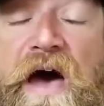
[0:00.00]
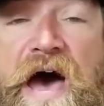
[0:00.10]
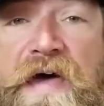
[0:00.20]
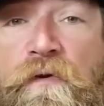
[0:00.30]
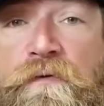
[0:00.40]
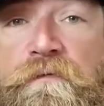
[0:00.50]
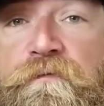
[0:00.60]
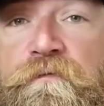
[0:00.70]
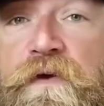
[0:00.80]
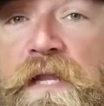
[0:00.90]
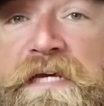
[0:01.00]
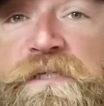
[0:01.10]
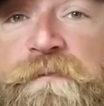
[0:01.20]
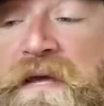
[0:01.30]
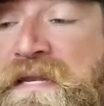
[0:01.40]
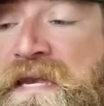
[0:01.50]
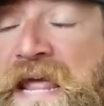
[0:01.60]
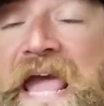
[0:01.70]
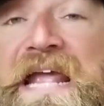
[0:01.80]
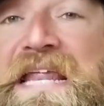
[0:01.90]
I don't feel like spending
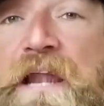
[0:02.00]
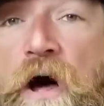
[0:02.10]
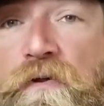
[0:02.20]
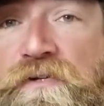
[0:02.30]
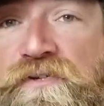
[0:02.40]
$80